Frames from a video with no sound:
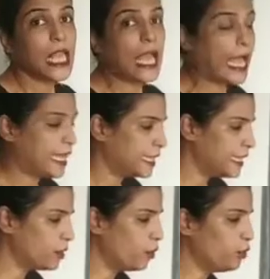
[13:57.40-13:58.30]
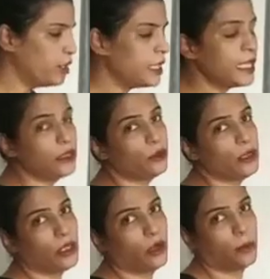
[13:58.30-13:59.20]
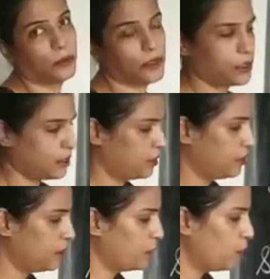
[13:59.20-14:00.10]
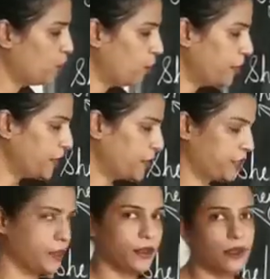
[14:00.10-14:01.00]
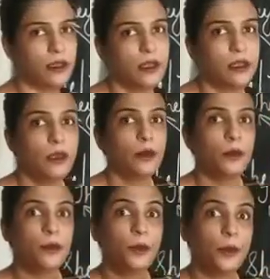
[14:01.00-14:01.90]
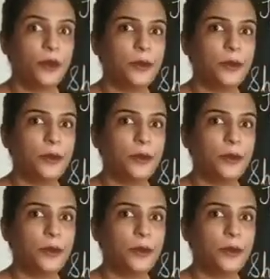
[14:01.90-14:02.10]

and the only and only option over here would